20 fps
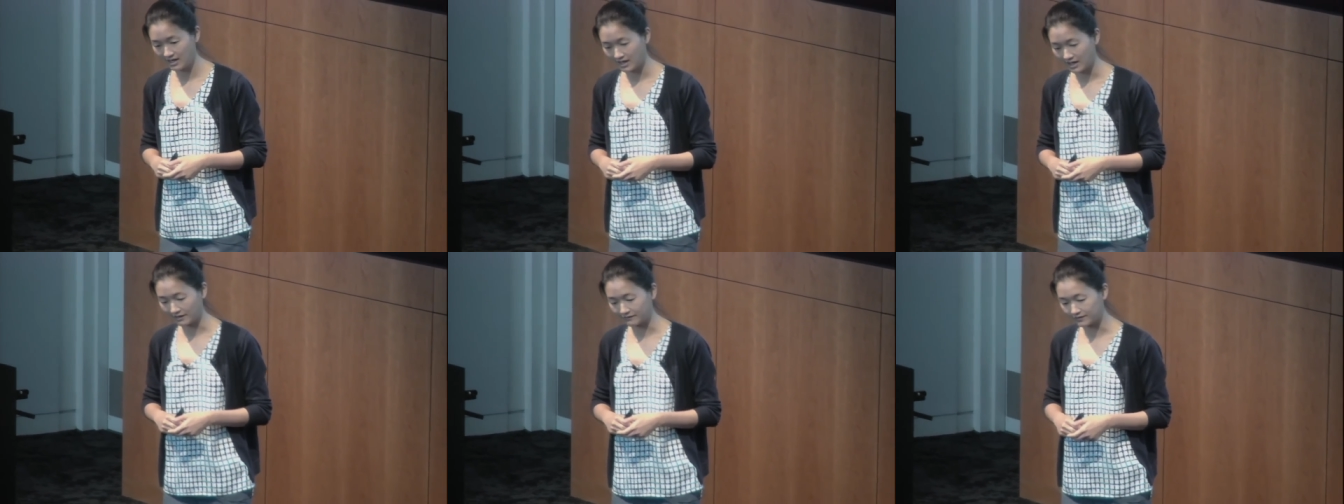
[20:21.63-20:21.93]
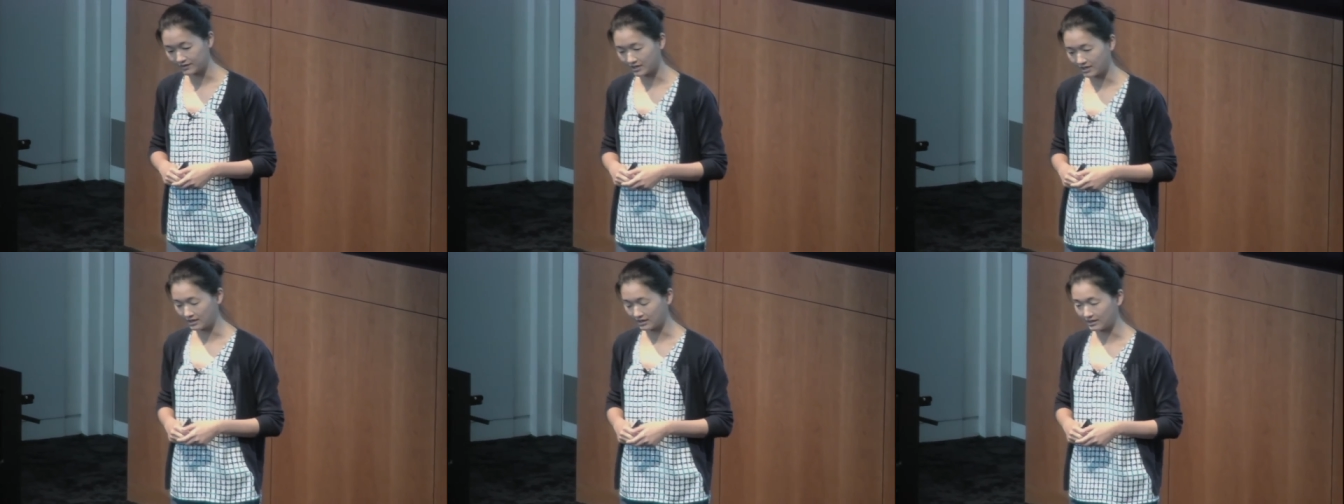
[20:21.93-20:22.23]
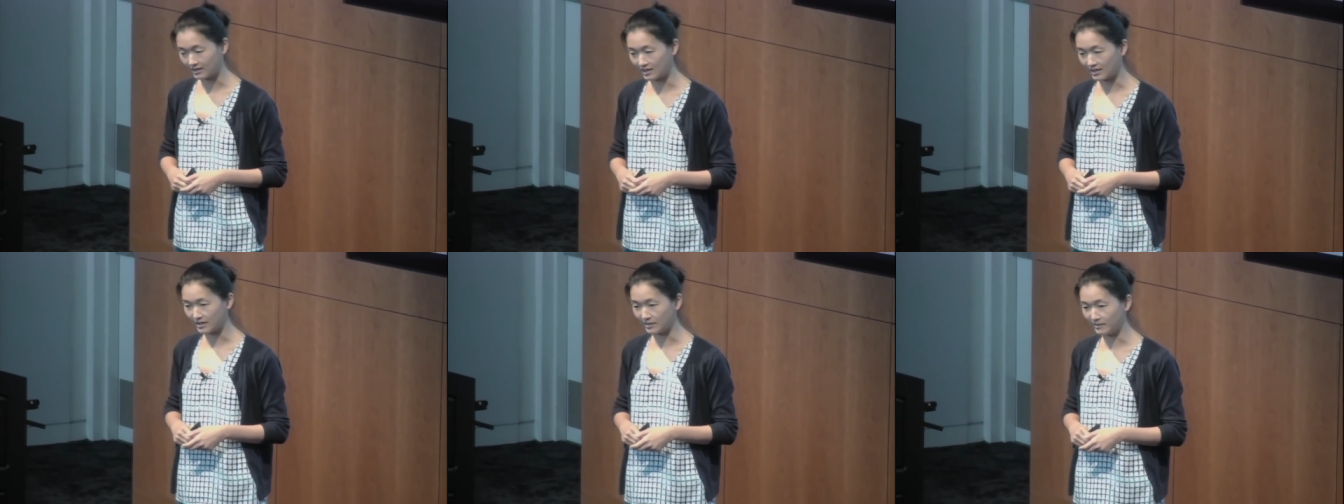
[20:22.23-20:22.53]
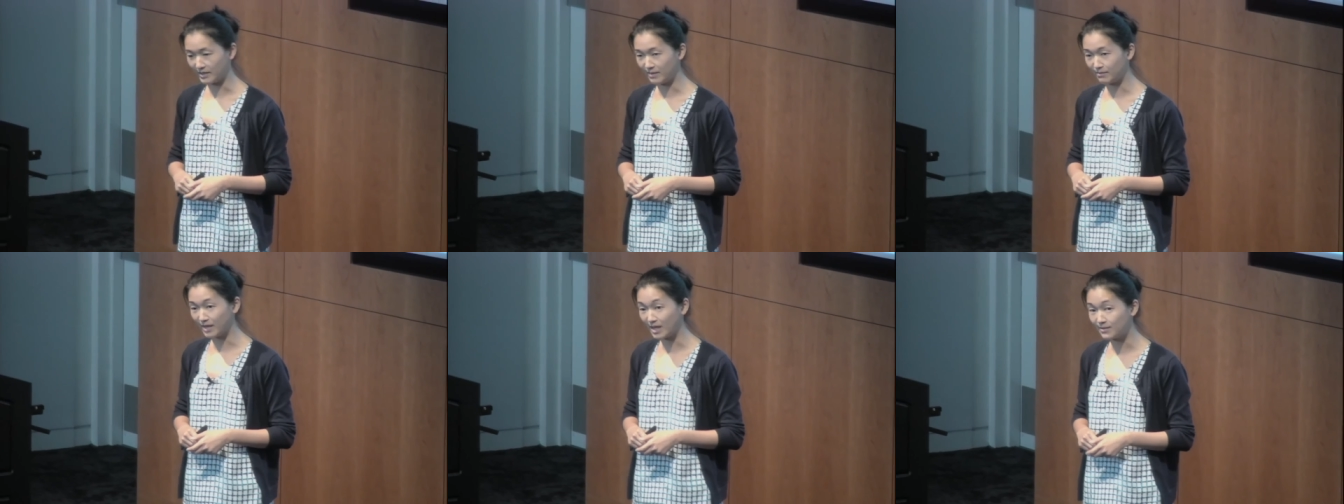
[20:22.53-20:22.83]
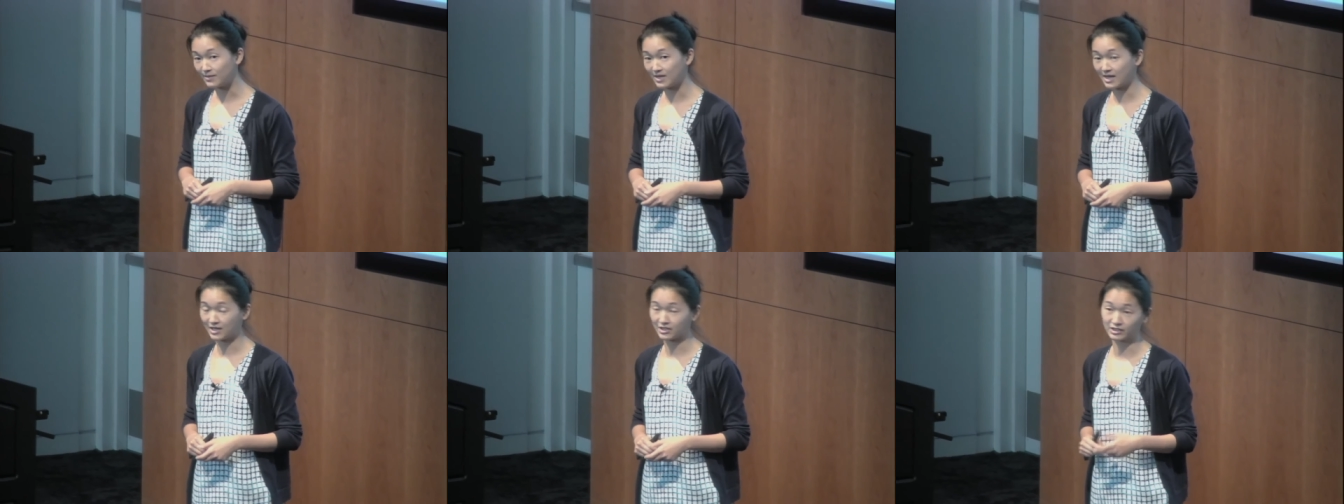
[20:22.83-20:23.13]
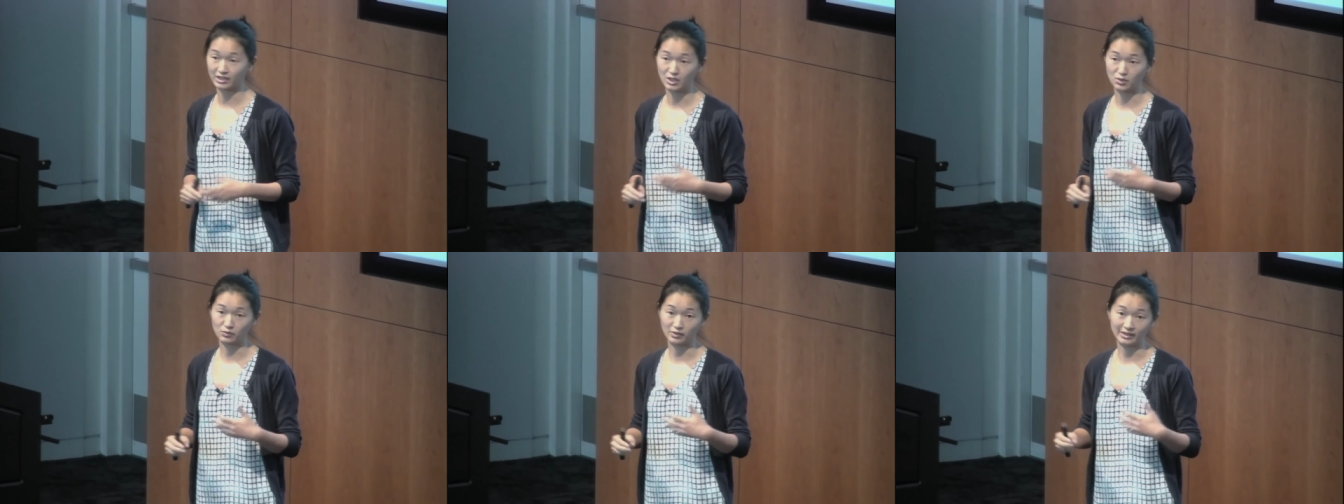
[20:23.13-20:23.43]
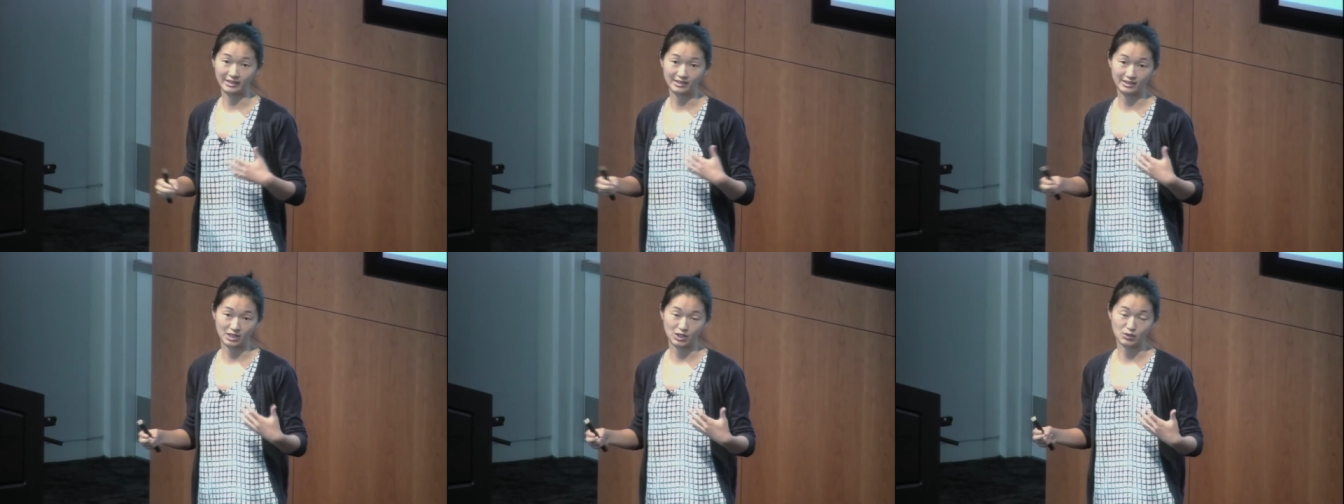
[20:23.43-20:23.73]
have done, um, it might be actually a
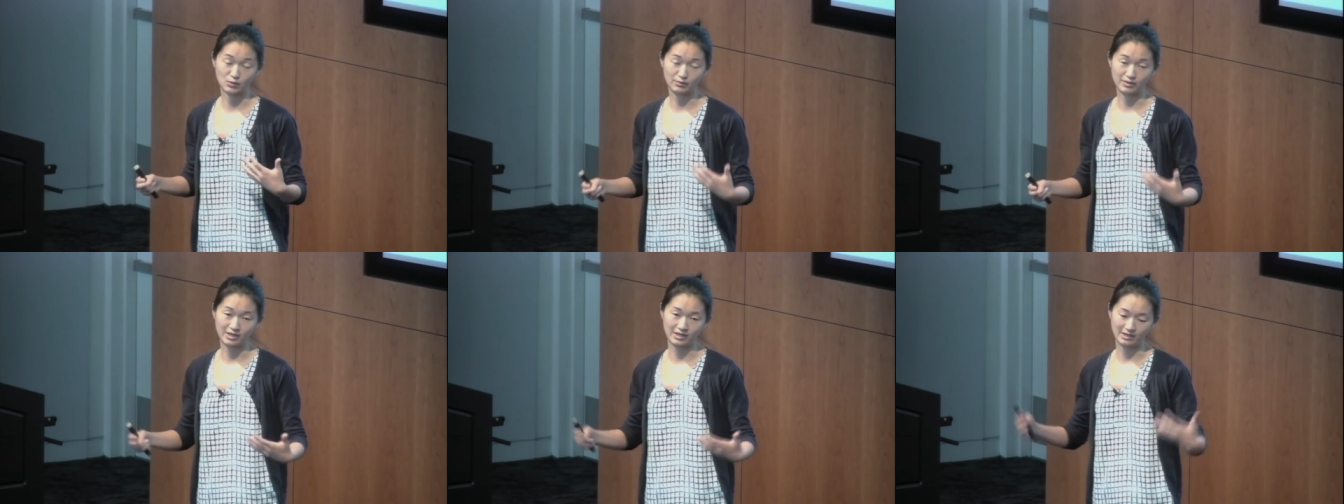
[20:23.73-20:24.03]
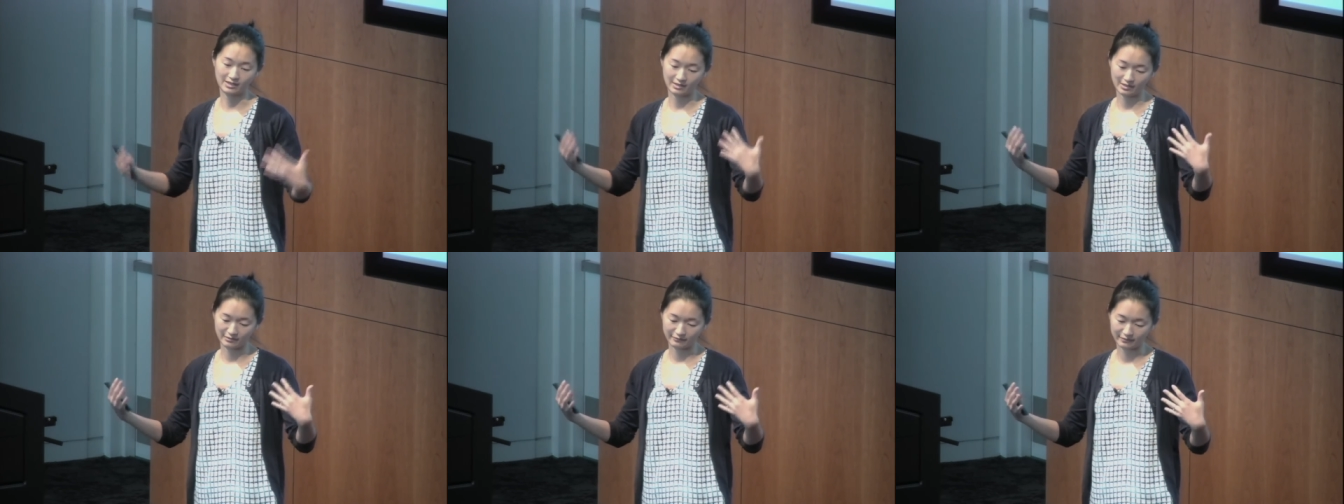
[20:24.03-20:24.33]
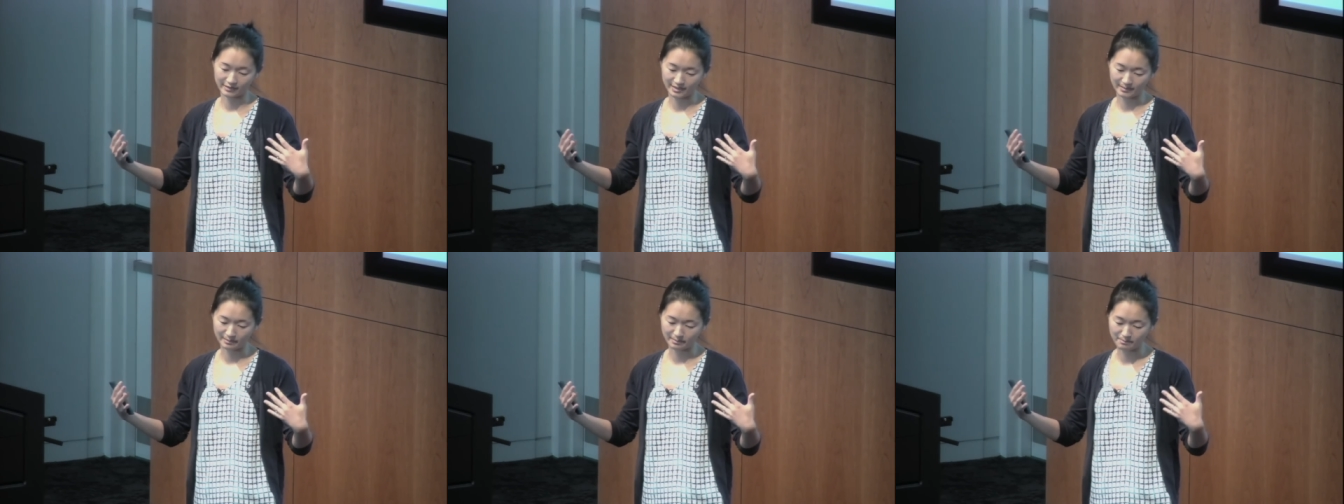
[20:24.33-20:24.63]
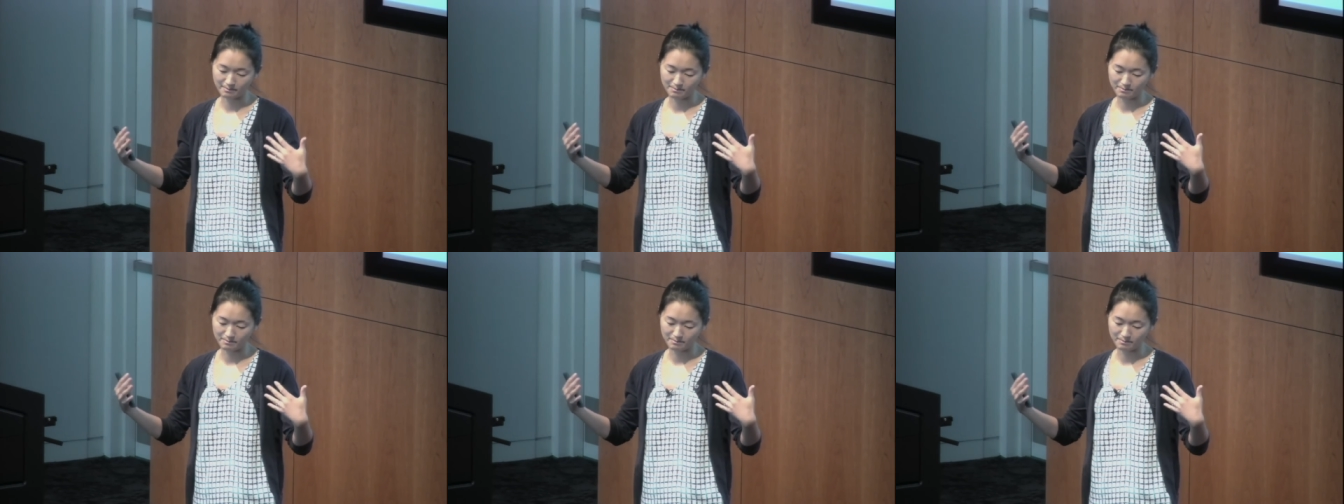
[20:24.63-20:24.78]
really nice way of um,